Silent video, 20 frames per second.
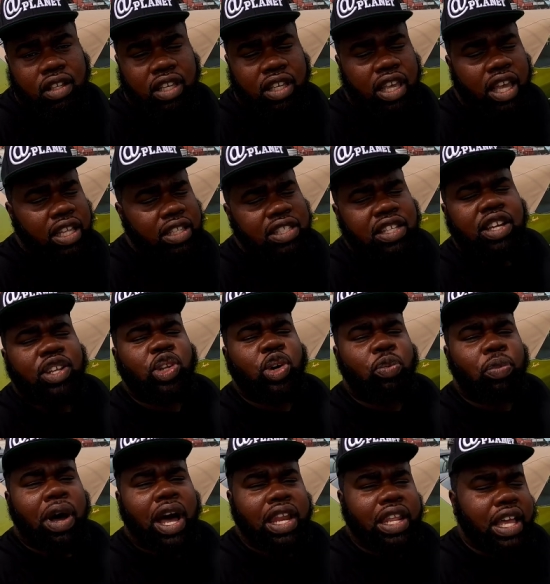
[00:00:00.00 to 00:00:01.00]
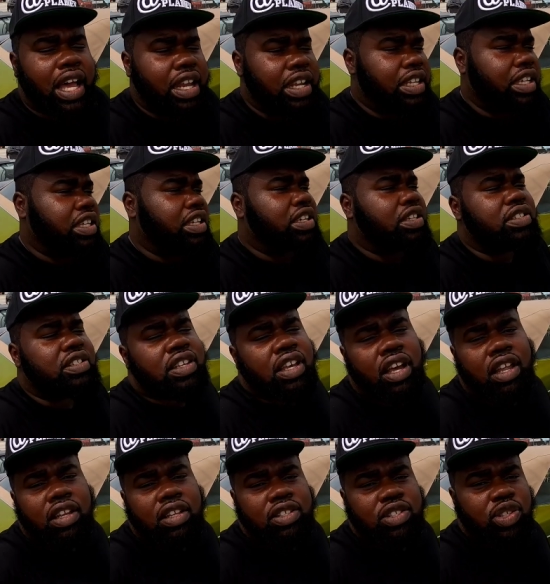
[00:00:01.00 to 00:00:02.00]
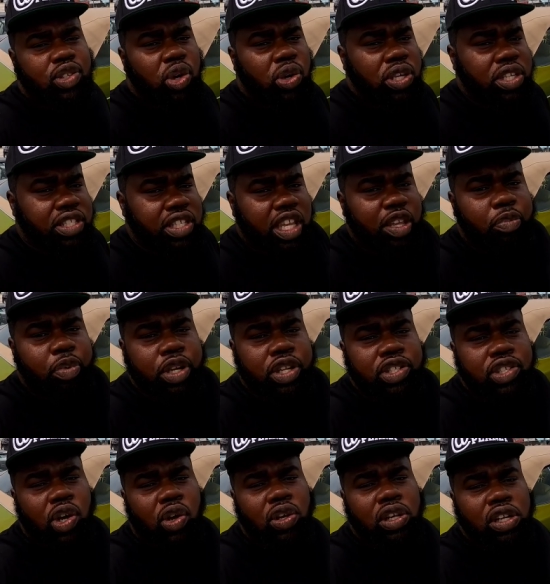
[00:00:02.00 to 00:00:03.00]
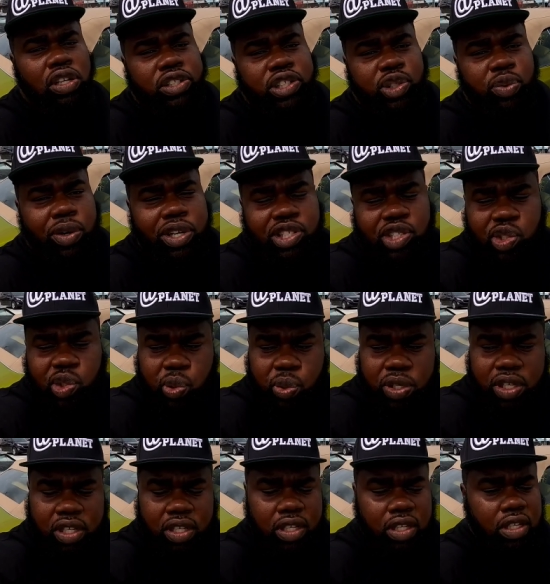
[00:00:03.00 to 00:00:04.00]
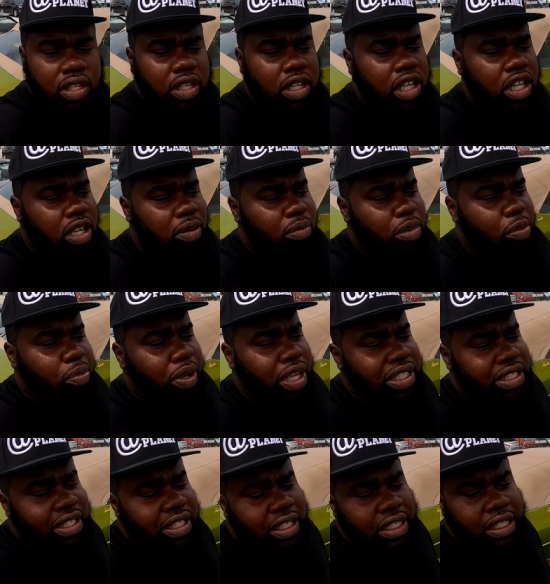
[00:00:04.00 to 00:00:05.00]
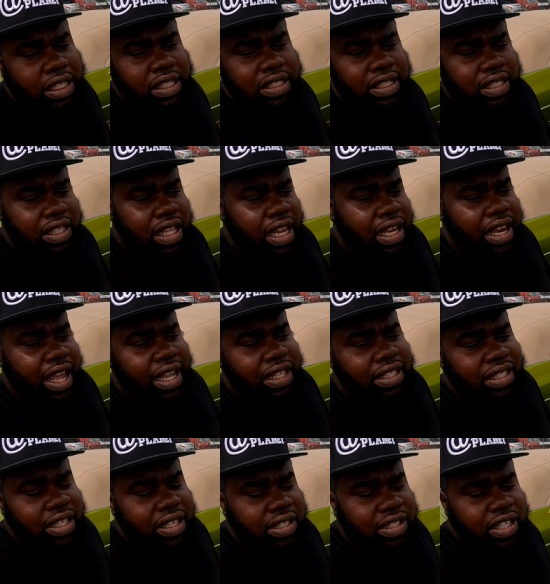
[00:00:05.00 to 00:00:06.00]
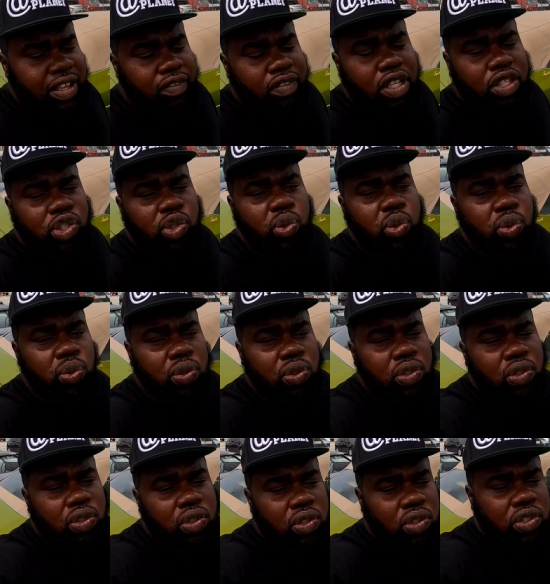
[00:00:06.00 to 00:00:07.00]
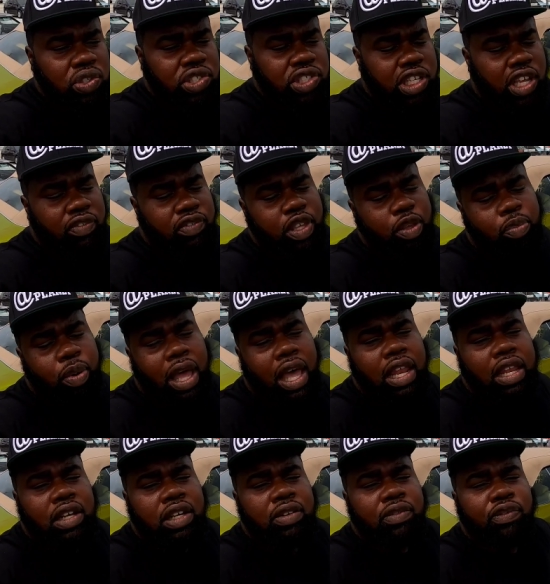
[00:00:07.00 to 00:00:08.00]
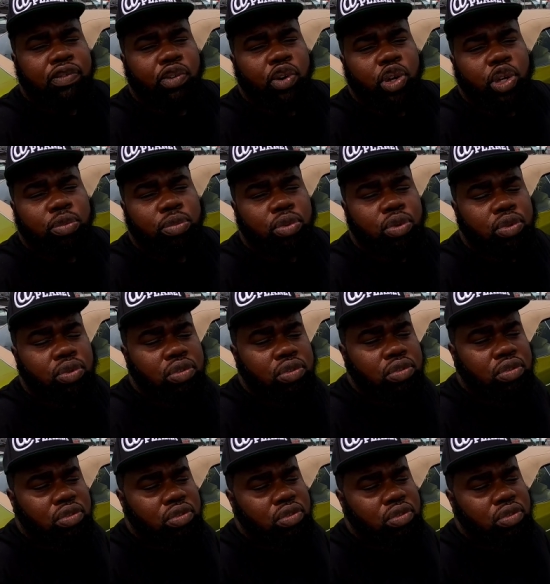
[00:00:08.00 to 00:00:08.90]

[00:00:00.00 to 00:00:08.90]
he can't tell nobody how to get his colors. You know, he said he put his own little twist to it. But basically, this is that 1972 Chevy Impala convertible.